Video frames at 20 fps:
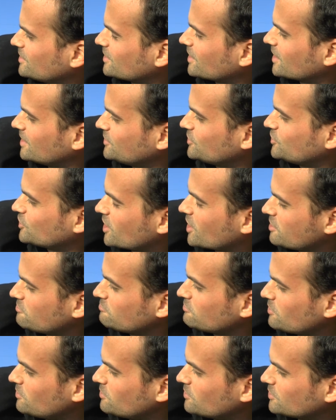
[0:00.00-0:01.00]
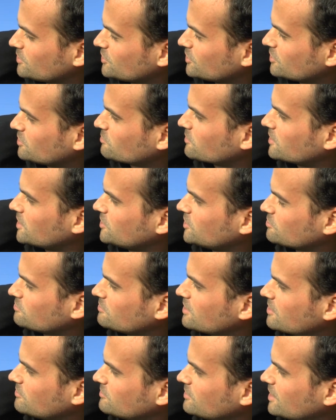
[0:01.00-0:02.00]
in general, or just when he's
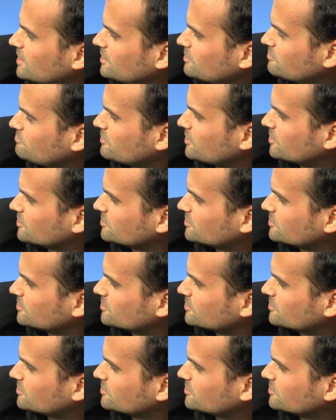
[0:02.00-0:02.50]
around telephones?